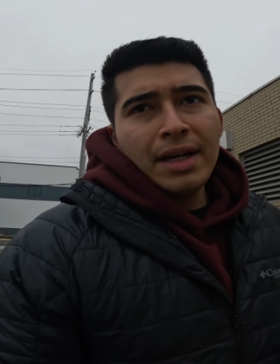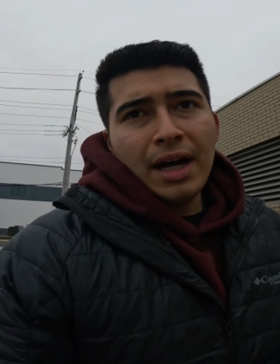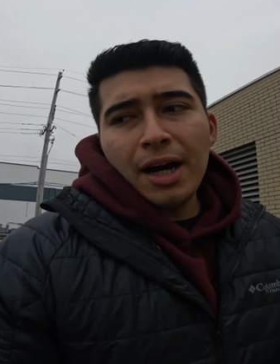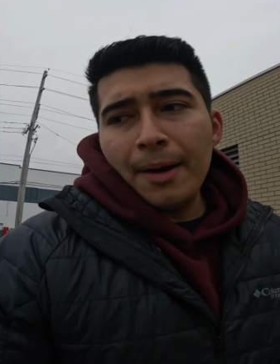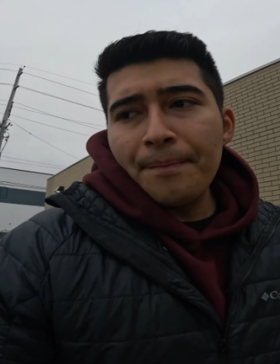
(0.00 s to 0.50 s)

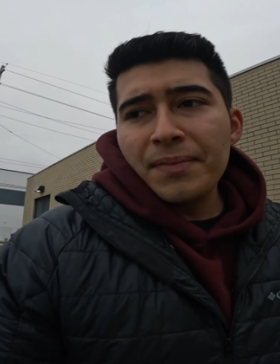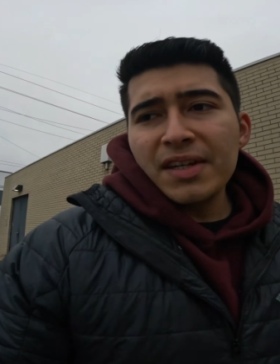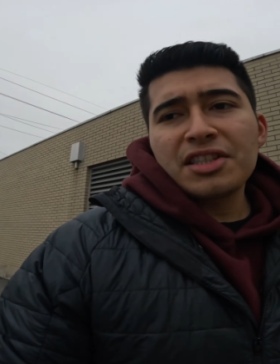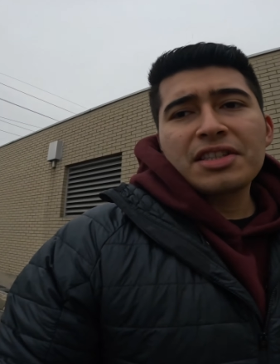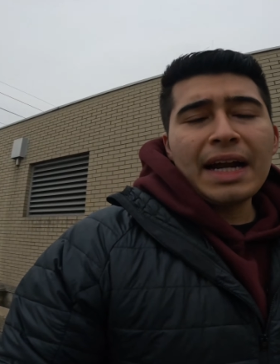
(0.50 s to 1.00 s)

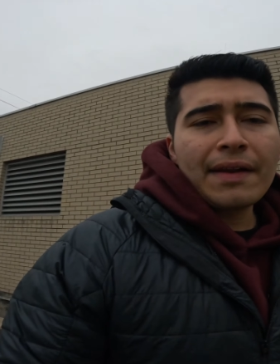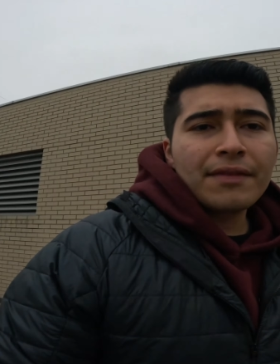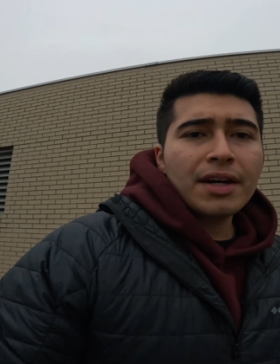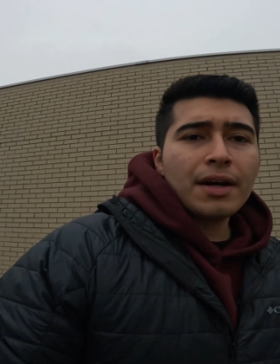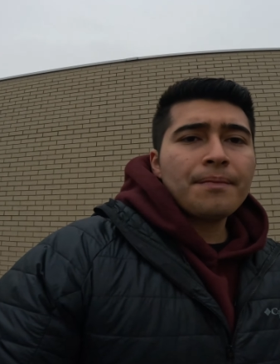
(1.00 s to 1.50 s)
That's just kind
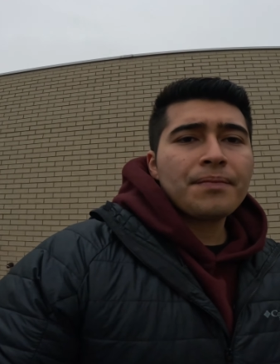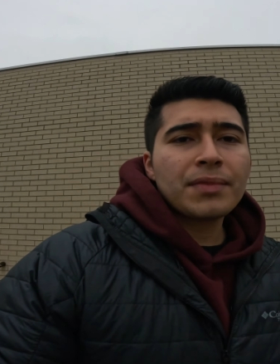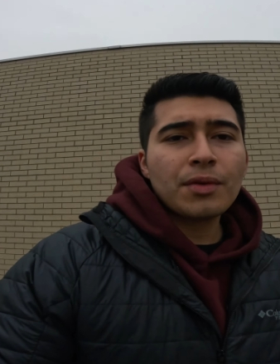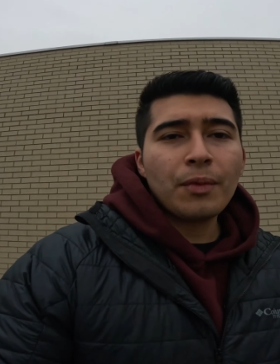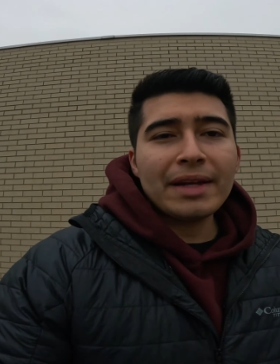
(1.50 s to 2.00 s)
of
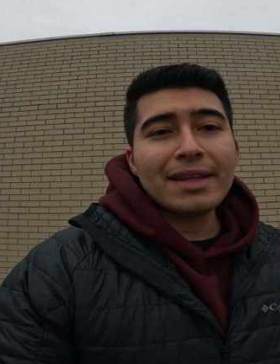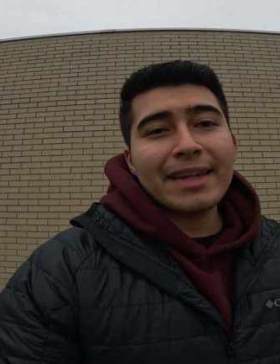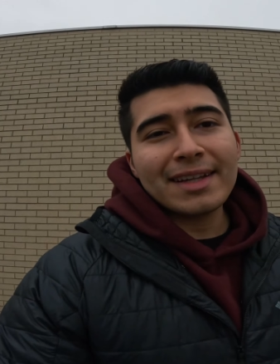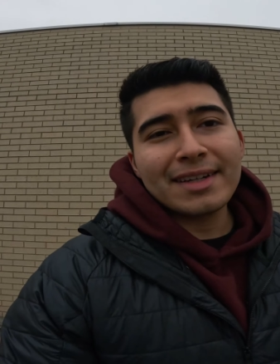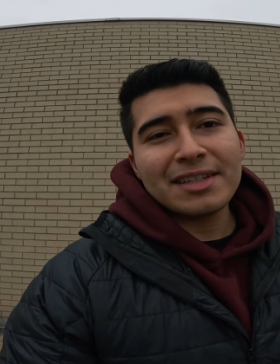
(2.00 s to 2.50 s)
the way the
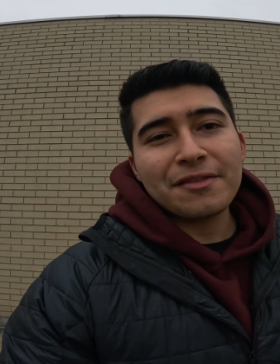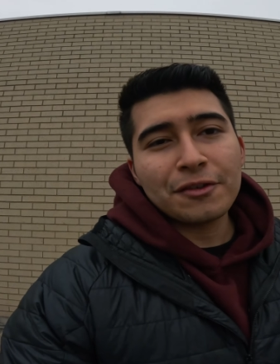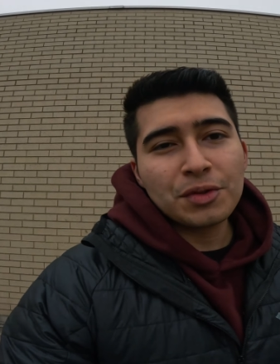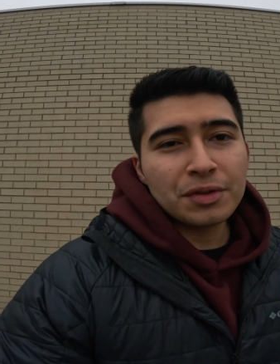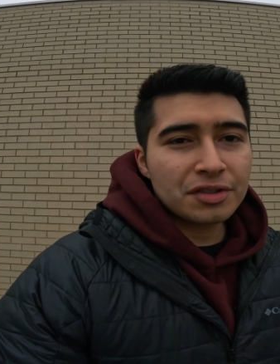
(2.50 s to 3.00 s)
land it is for
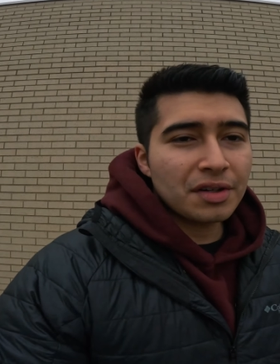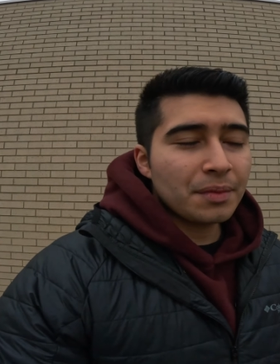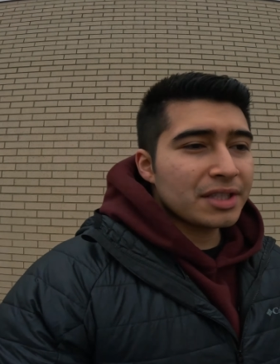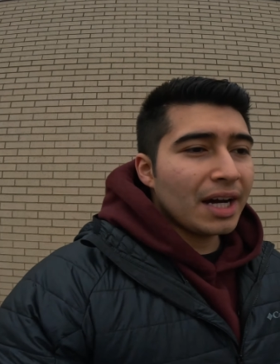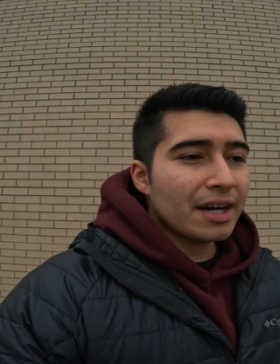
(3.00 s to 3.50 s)
200
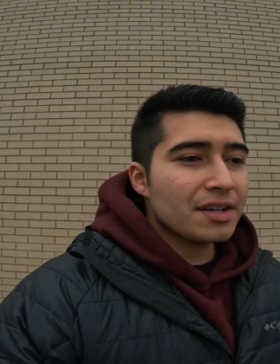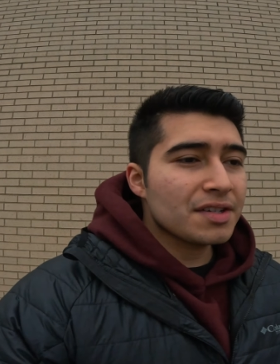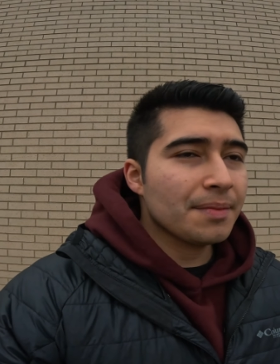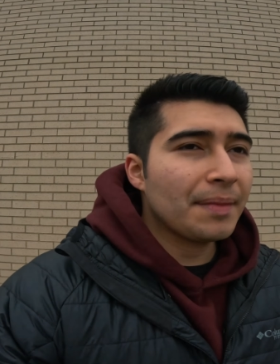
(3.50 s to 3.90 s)
treadwear tires.